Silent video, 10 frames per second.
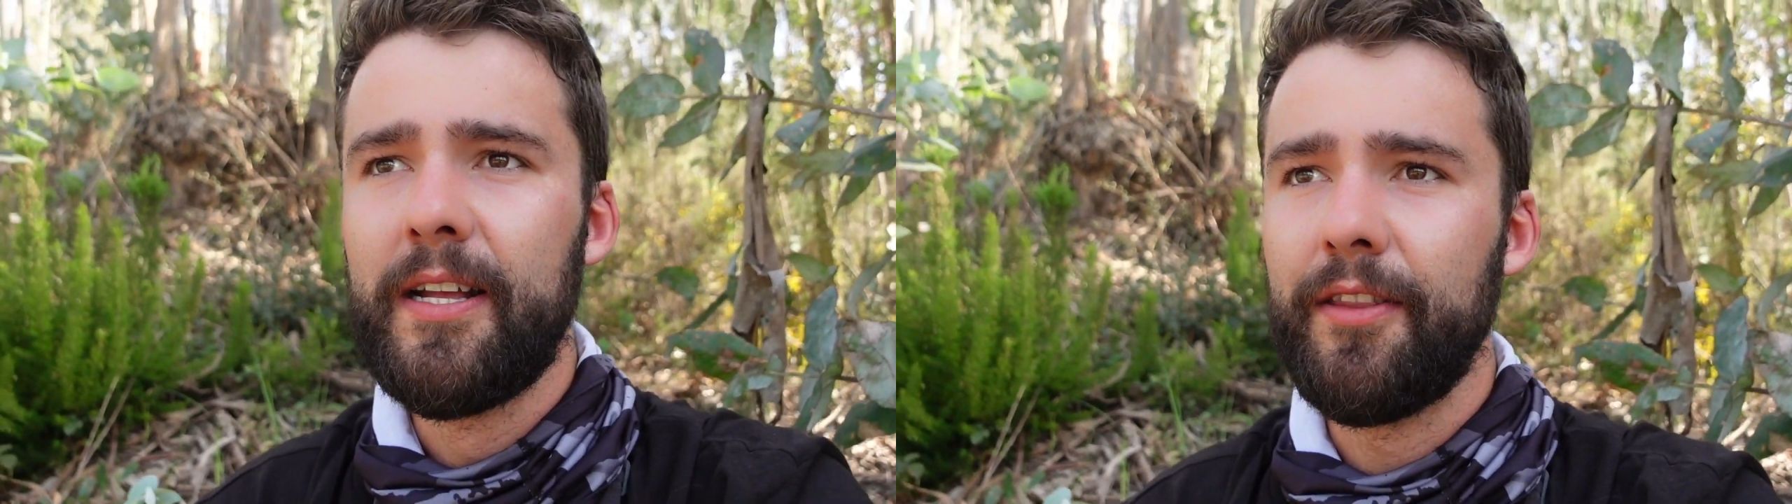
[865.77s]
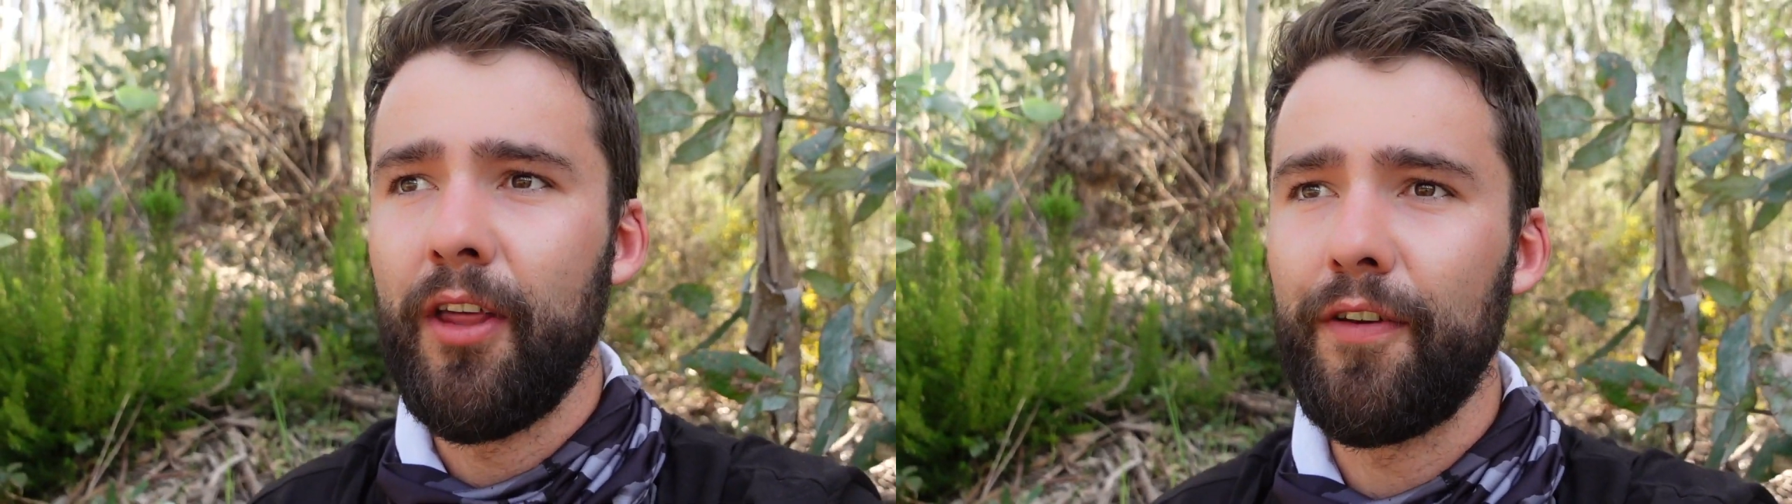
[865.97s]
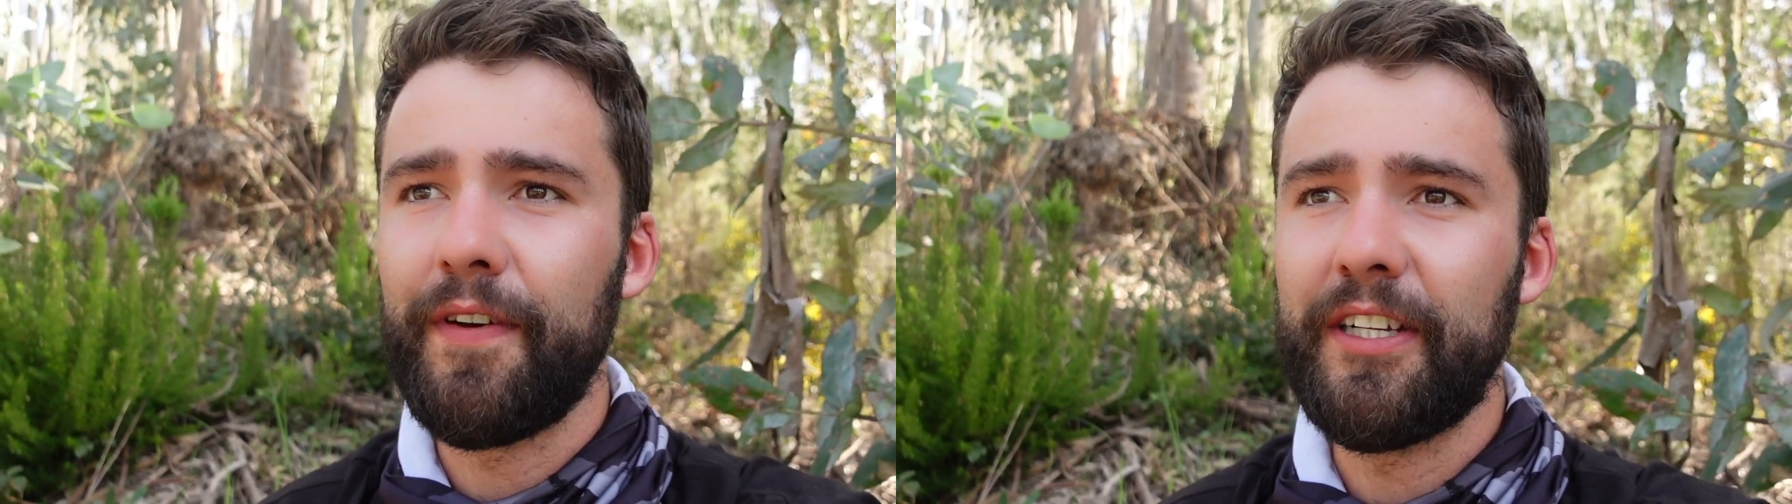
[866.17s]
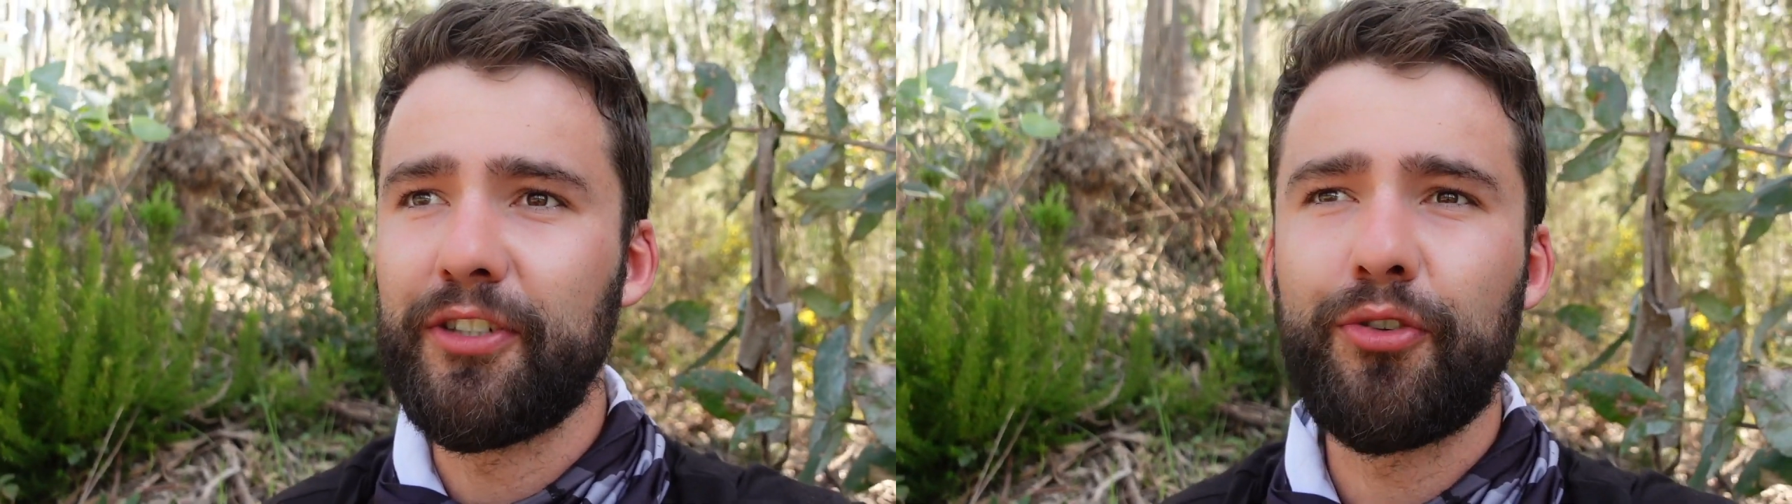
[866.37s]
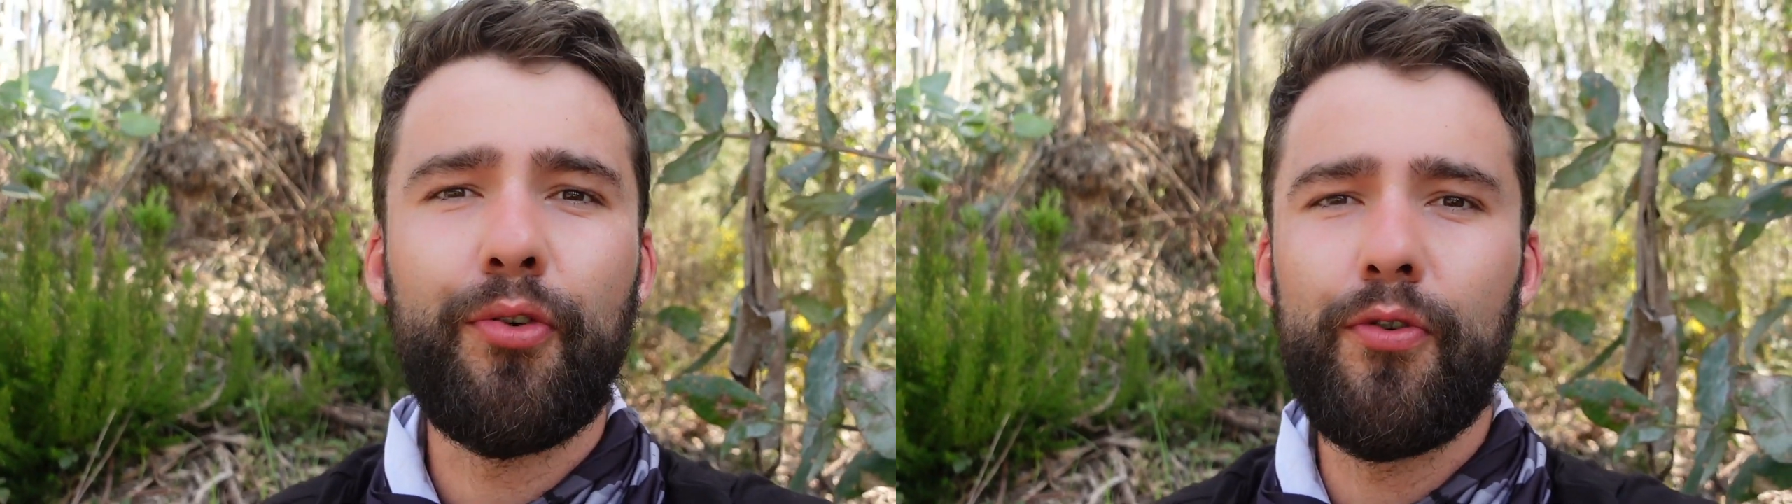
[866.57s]
none of it
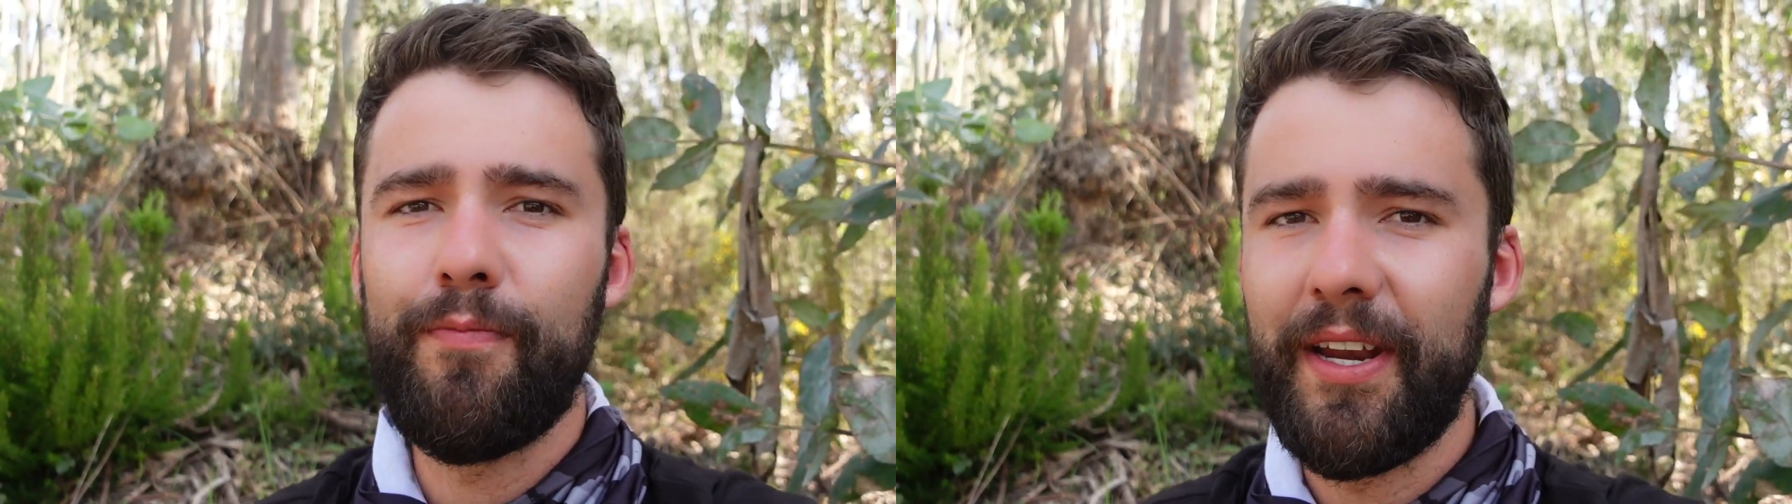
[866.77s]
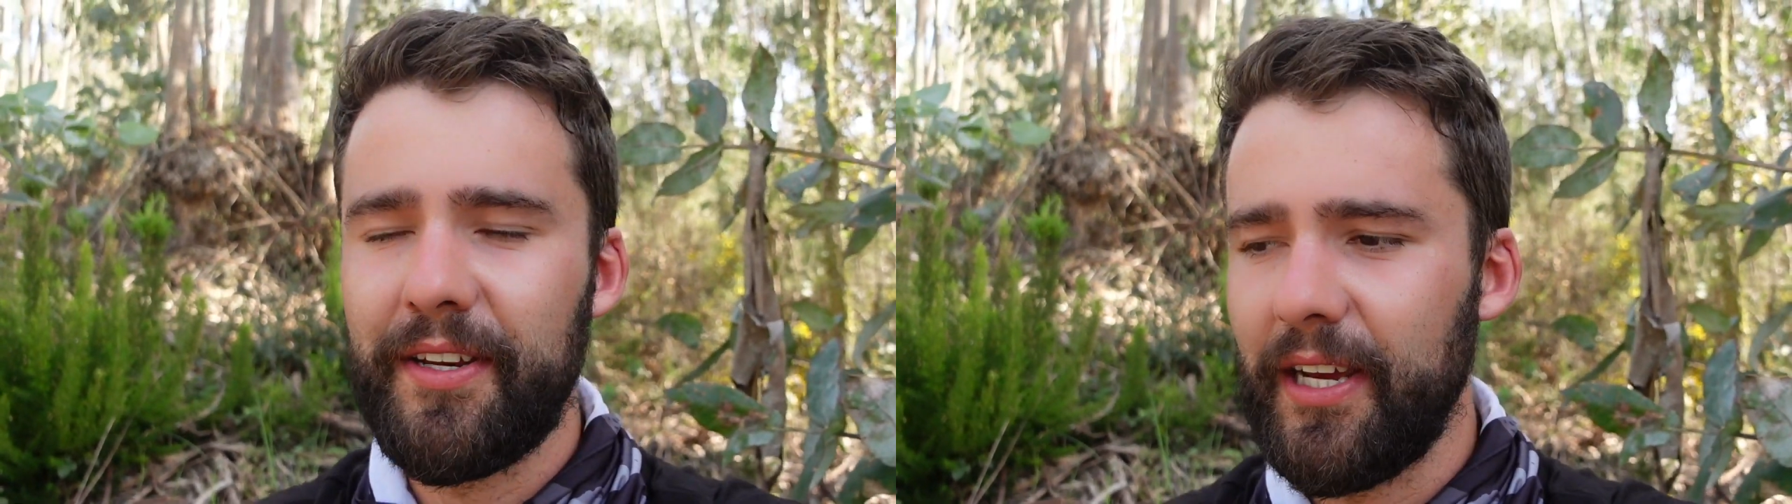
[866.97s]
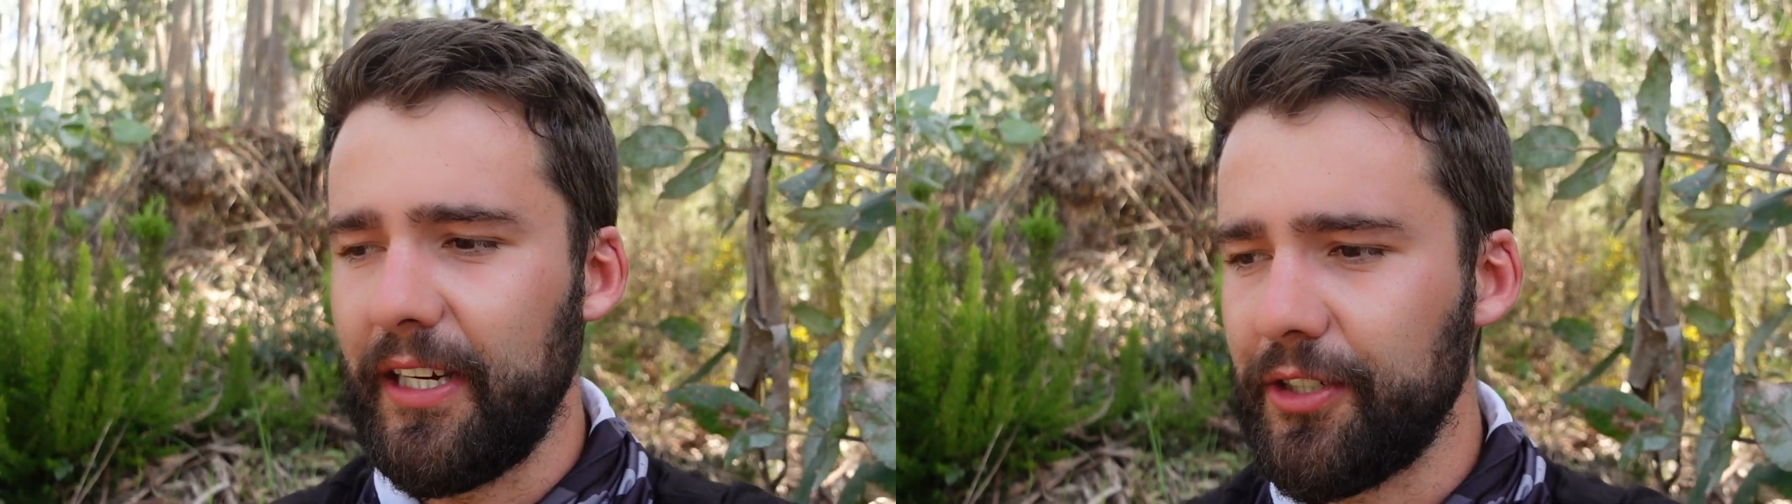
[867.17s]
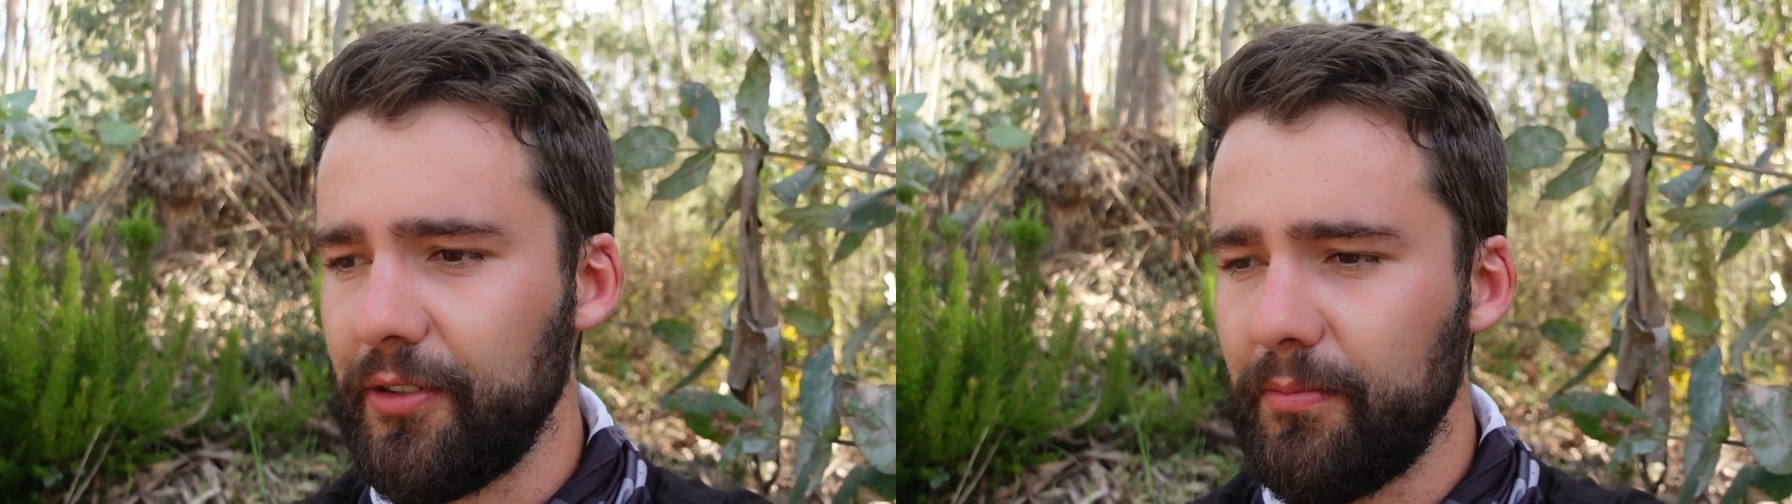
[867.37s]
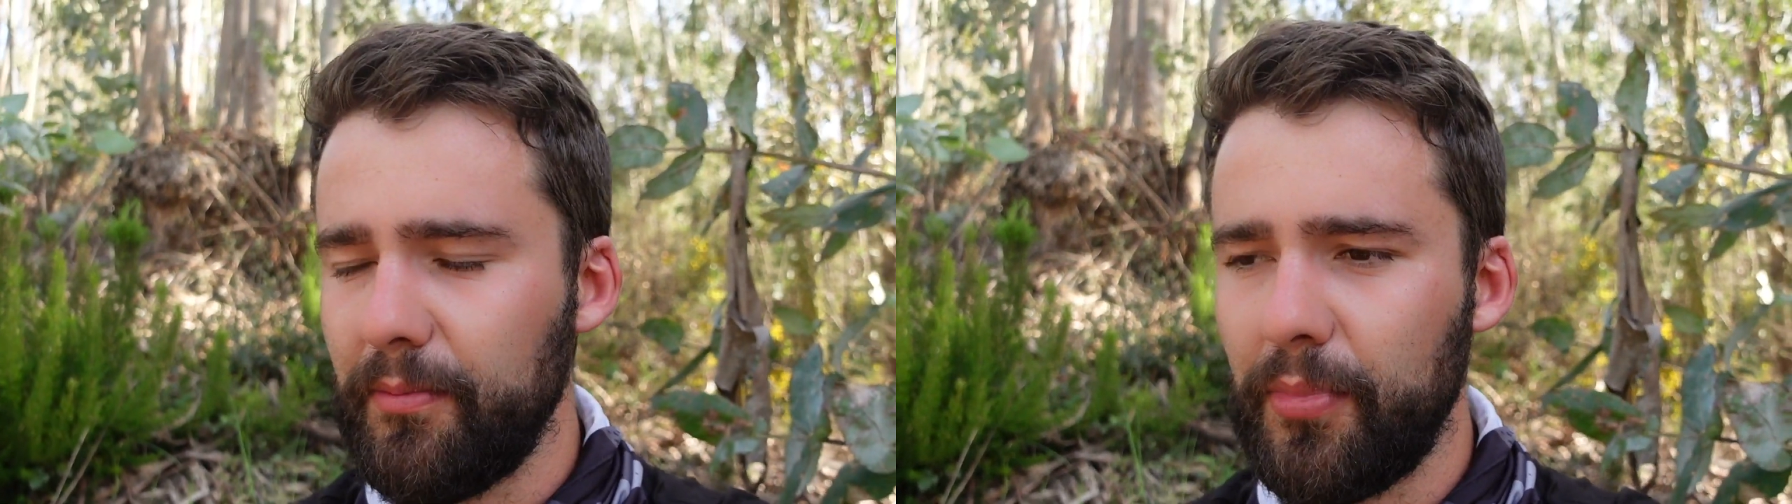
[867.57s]
is true meditation,